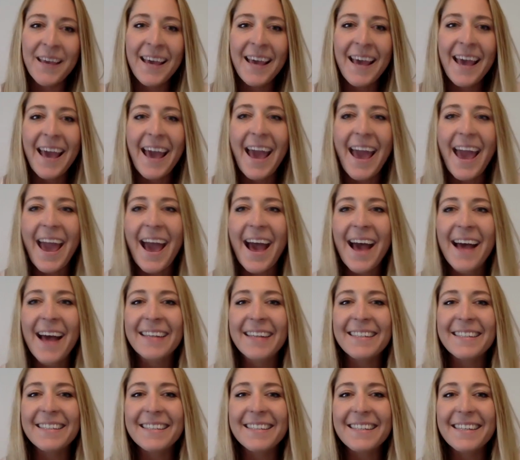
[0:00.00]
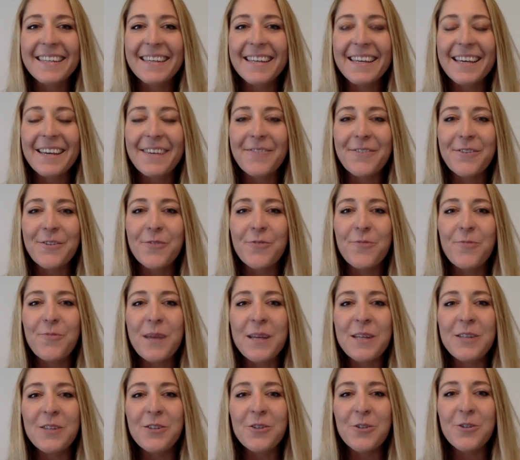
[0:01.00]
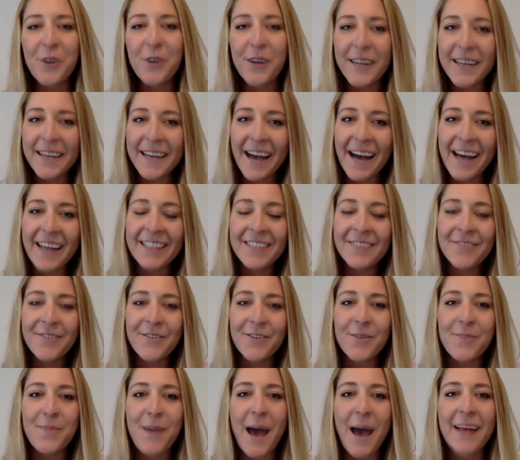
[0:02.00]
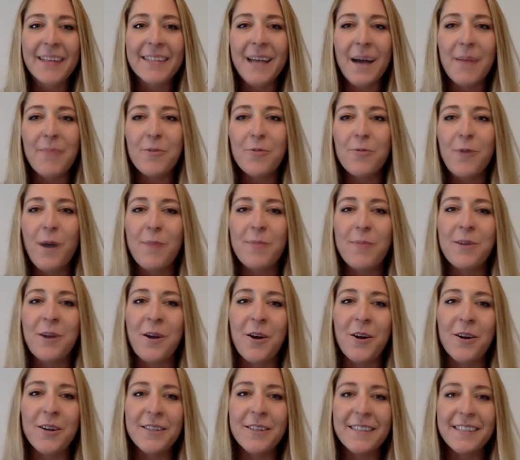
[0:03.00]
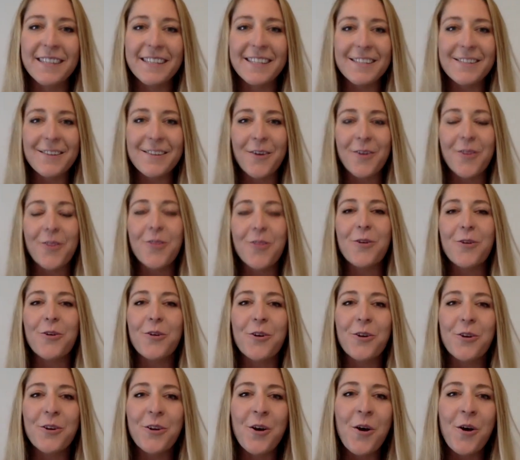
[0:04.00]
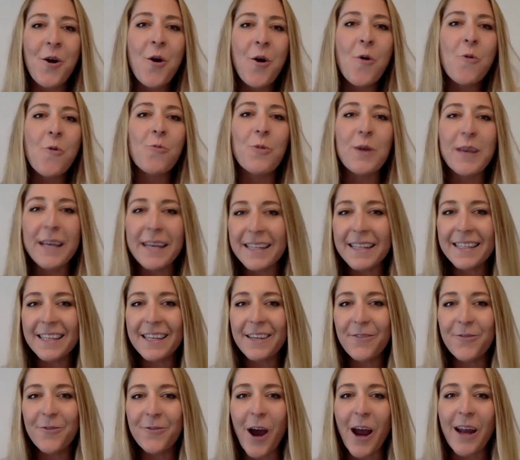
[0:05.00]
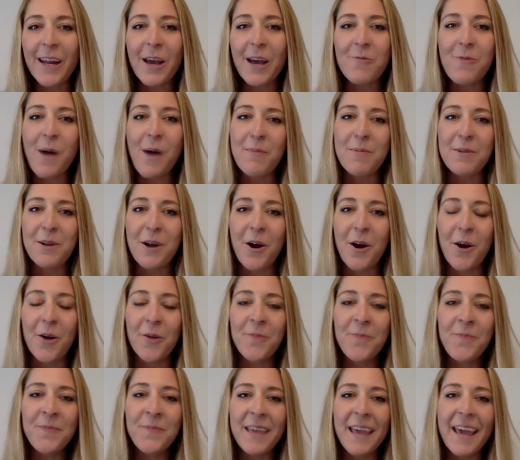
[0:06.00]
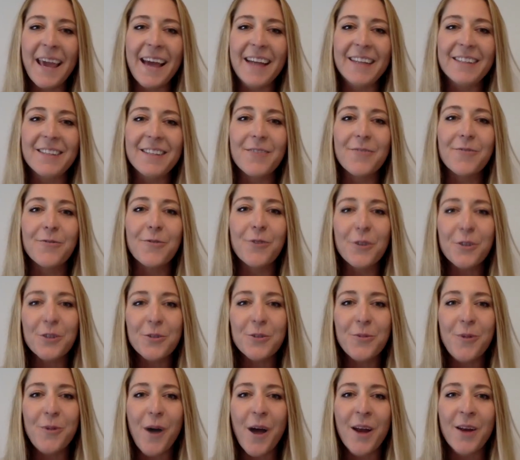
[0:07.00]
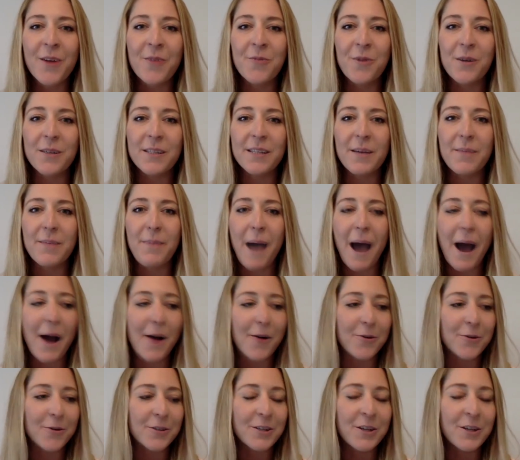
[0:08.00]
And if you've been joining us for the past couple webinars, this is our third weekly Friday webinar. And the first one was about